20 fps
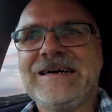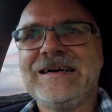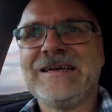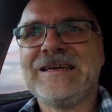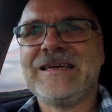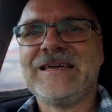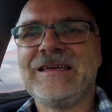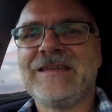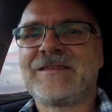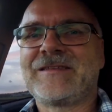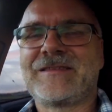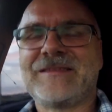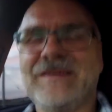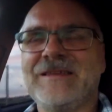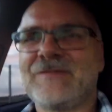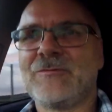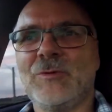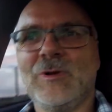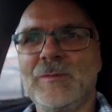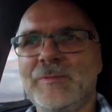
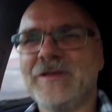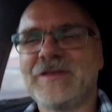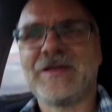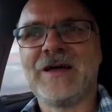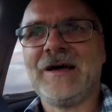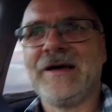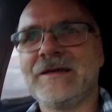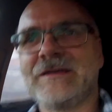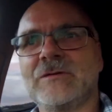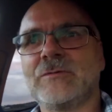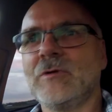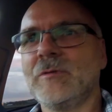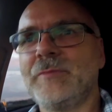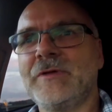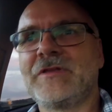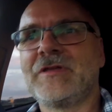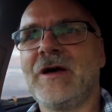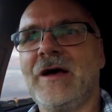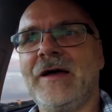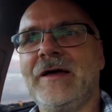It will be tight.
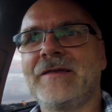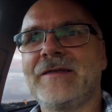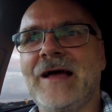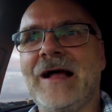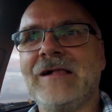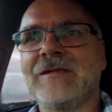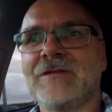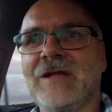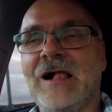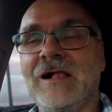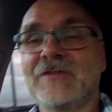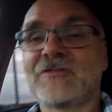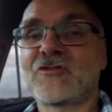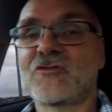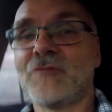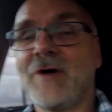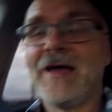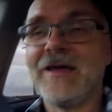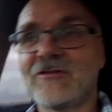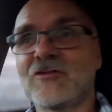I'll
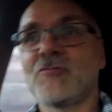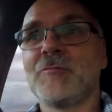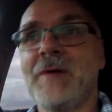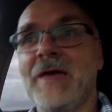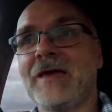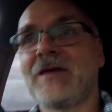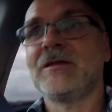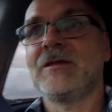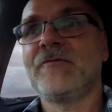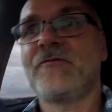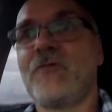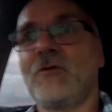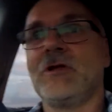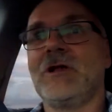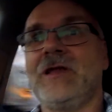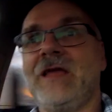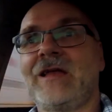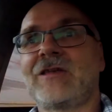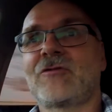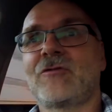try to make it in full
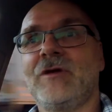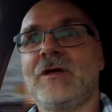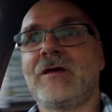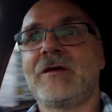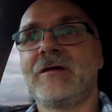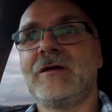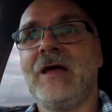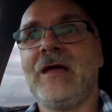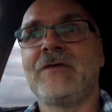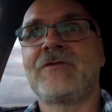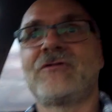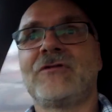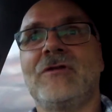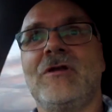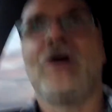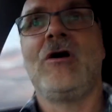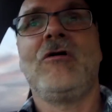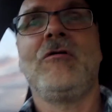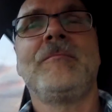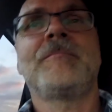electric, as you know.